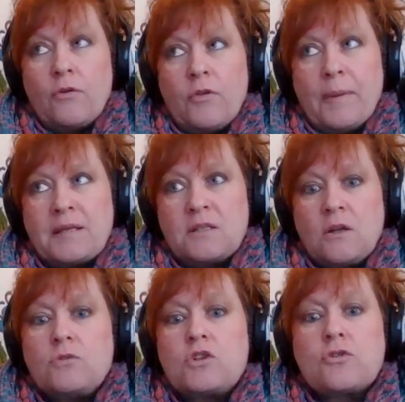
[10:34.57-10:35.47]
or the best
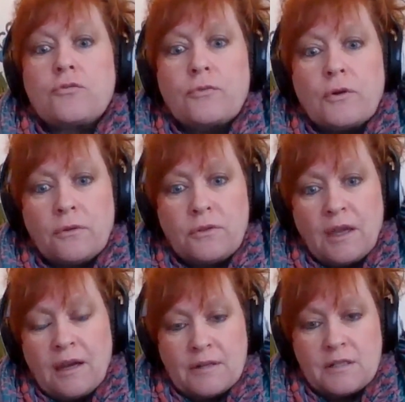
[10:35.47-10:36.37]
known truth
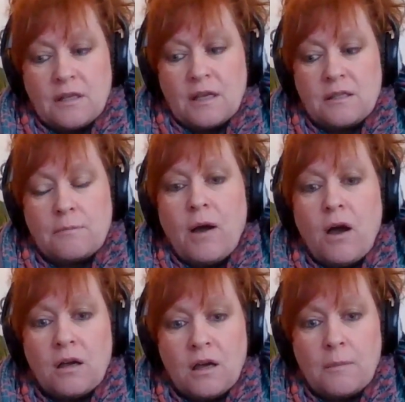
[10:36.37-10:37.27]
here, is the
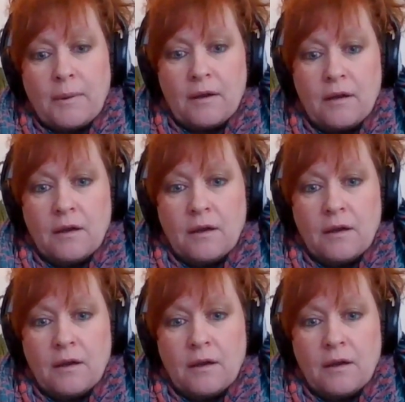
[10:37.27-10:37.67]
Merkaba.